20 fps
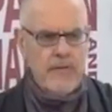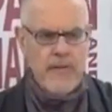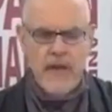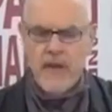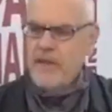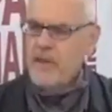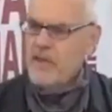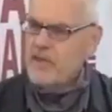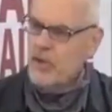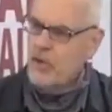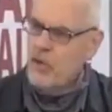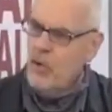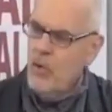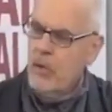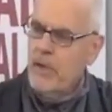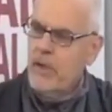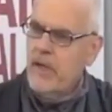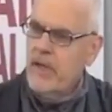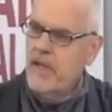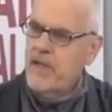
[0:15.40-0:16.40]
In fact, there's a
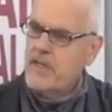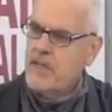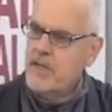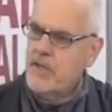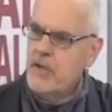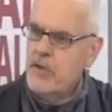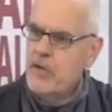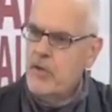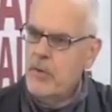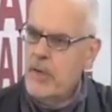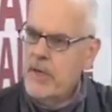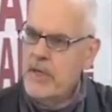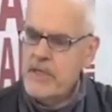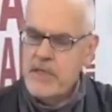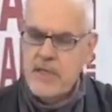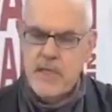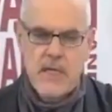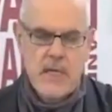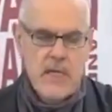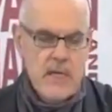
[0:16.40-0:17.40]
court case in the U
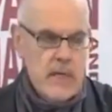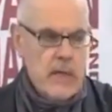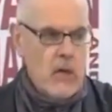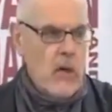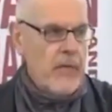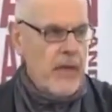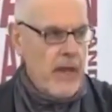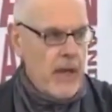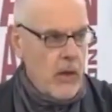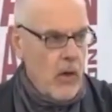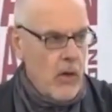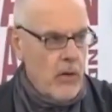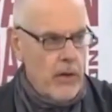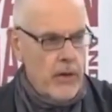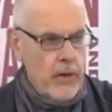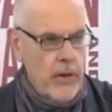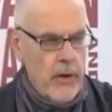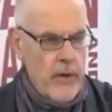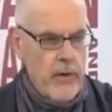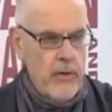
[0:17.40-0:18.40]
S not that long
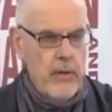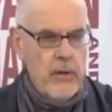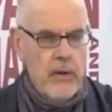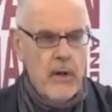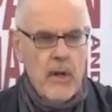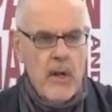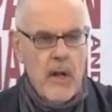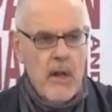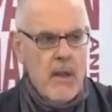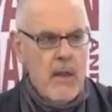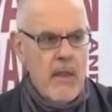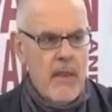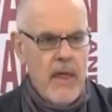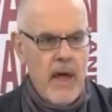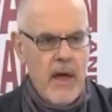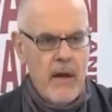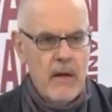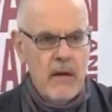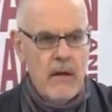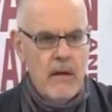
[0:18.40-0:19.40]
ago
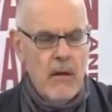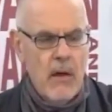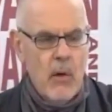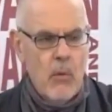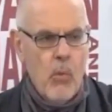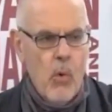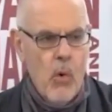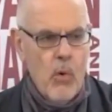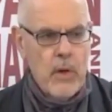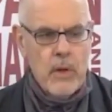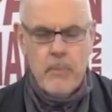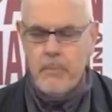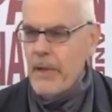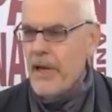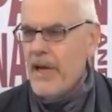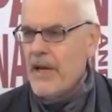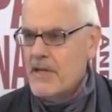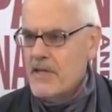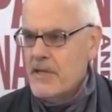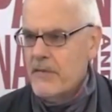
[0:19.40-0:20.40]
that awarded
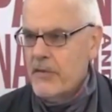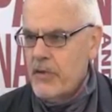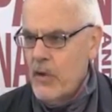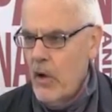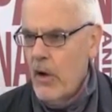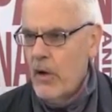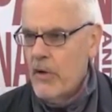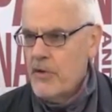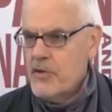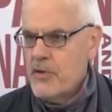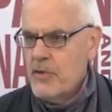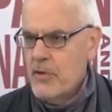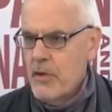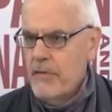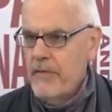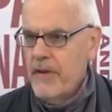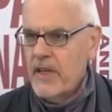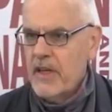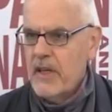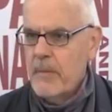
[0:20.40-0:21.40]
billions of dollars to the
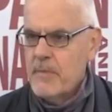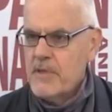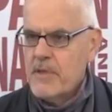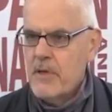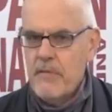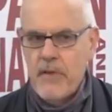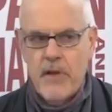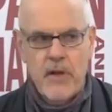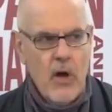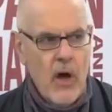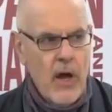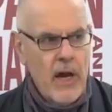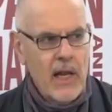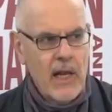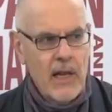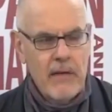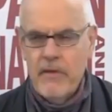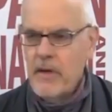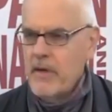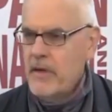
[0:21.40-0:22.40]
victims of the nine
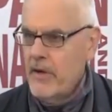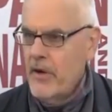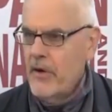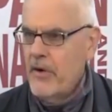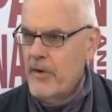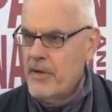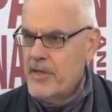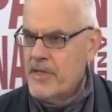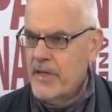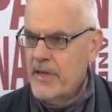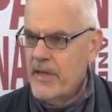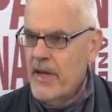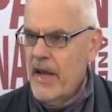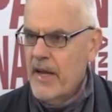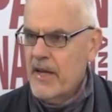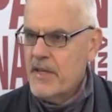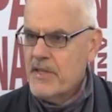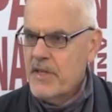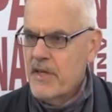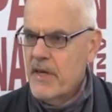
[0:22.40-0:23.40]
eleven terrorist
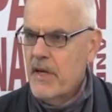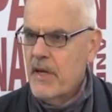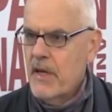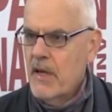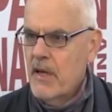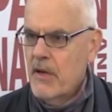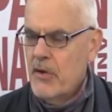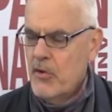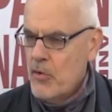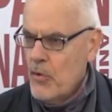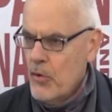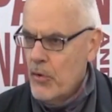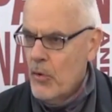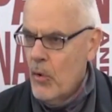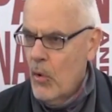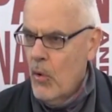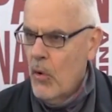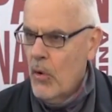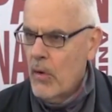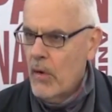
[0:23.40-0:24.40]
attacks in New
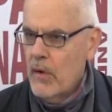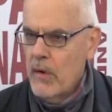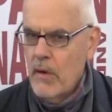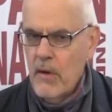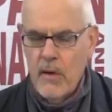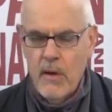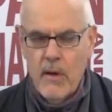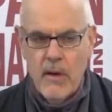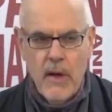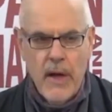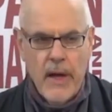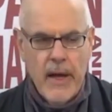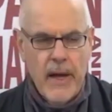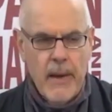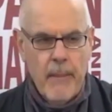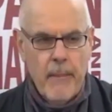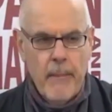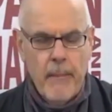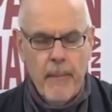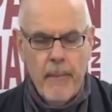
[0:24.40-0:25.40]
York
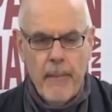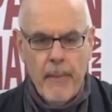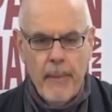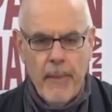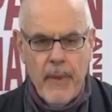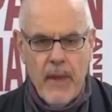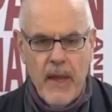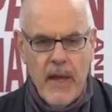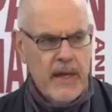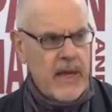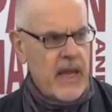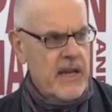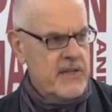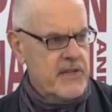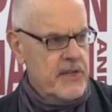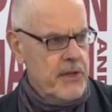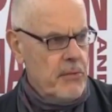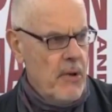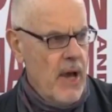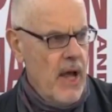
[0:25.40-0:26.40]
um,
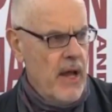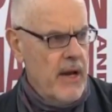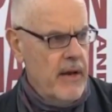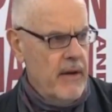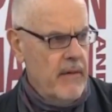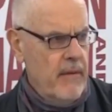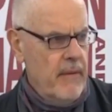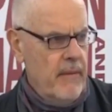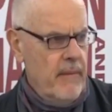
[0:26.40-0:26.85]
against Iran.